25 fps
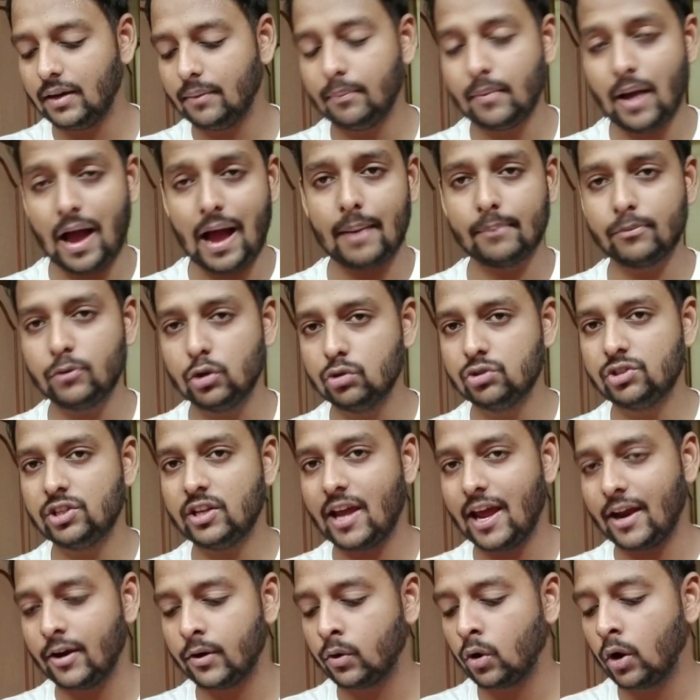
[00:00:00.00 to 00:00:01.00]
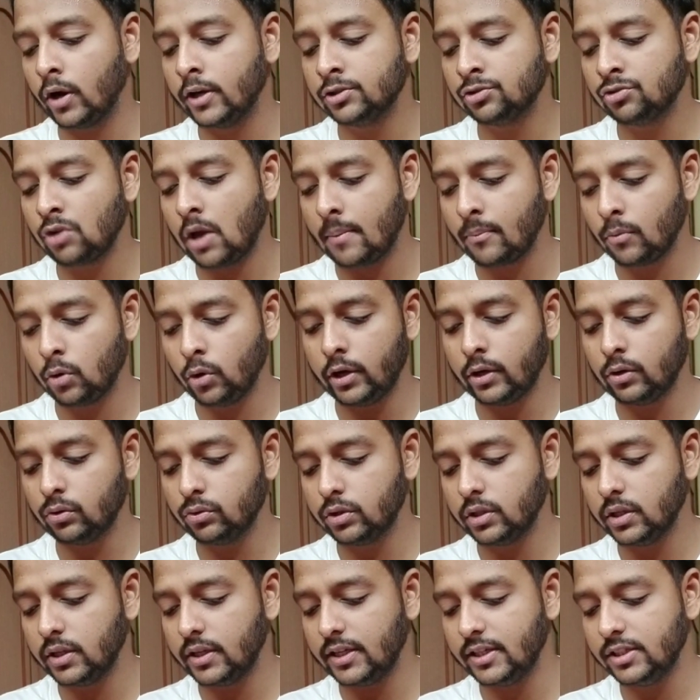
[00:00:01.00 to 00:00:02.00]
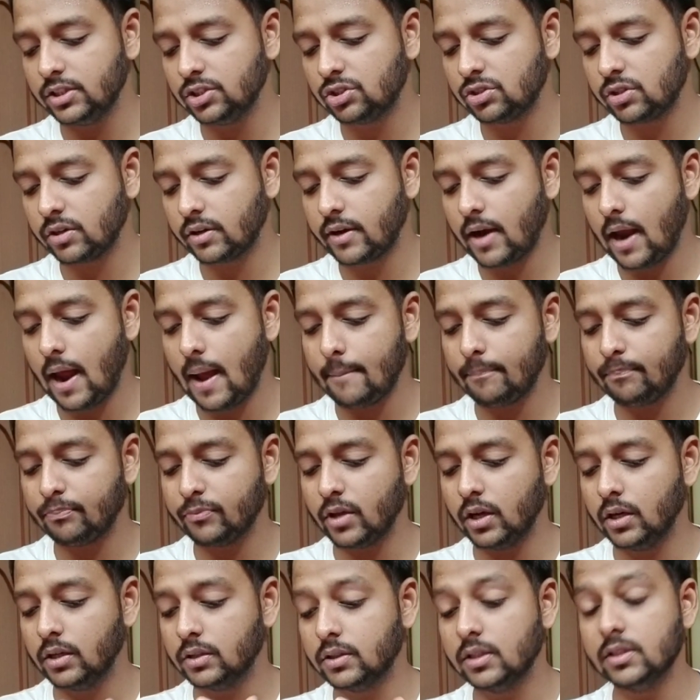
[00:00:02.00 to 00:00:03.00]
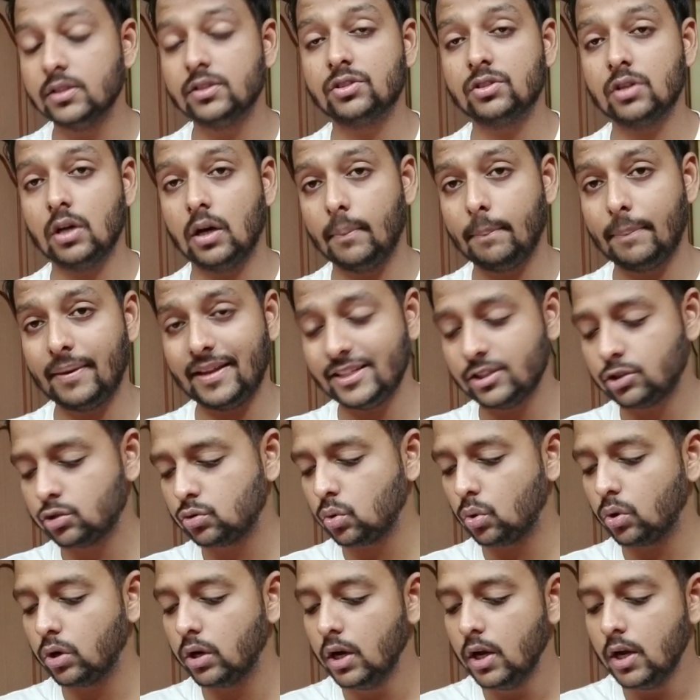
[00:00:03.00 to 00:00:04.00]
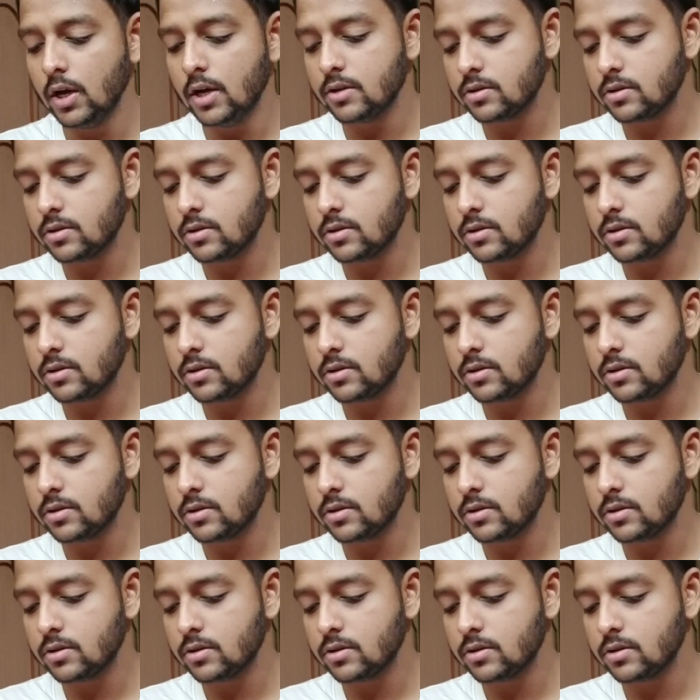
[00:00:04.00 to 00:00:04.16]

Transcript: I'm using Android, so I'm going to the Instagram Play Store.